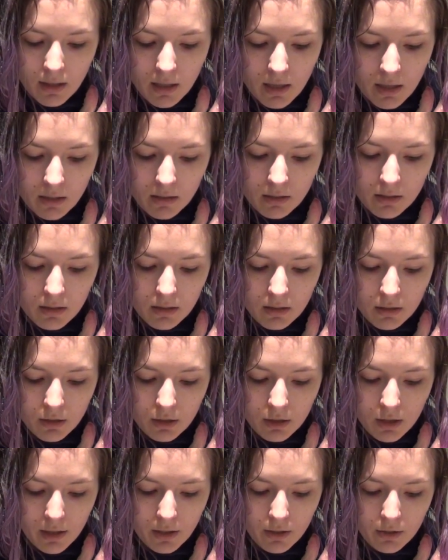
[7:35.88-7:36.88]
And
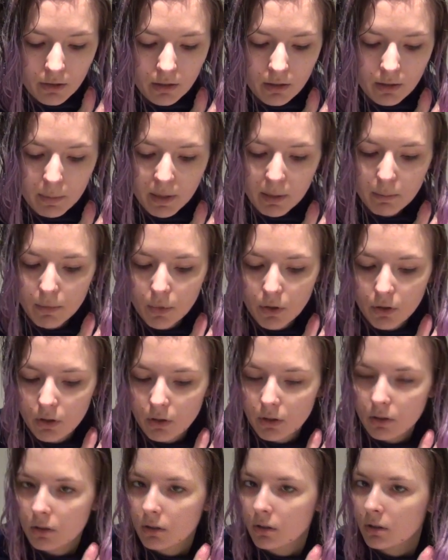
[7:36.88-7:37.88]
chuck on a bit
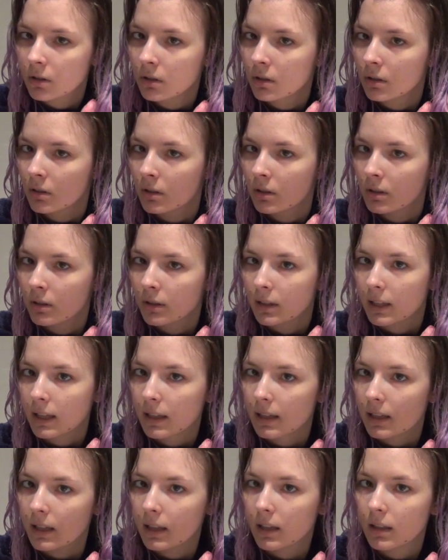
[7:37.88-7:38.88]
more,
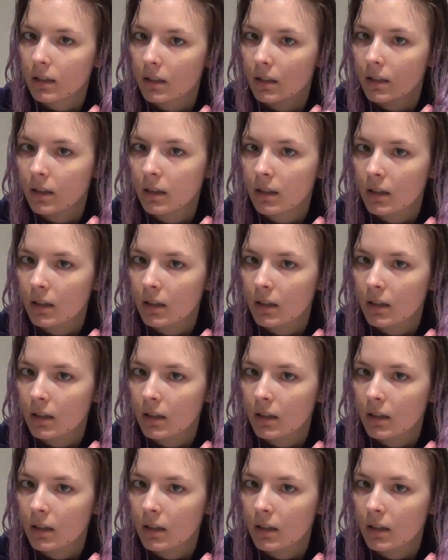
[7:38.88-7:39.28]
like that.